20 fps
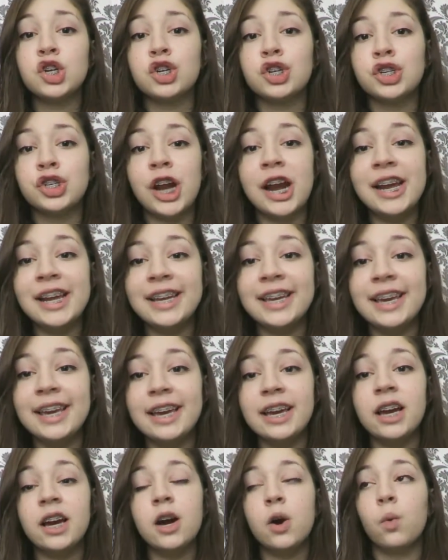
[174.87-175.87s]

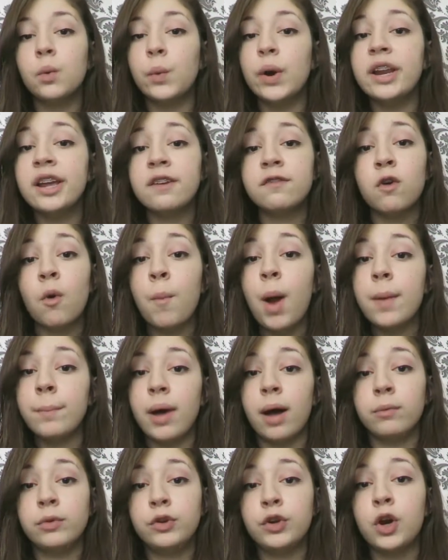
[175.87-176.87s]
shaking, waiting for my
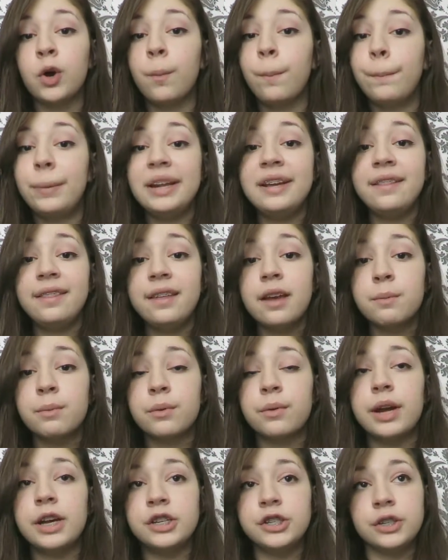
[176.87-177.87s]
mom to complete the
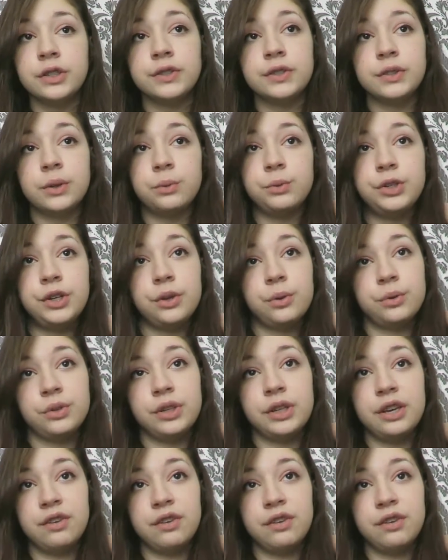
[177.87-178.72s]
operation so she could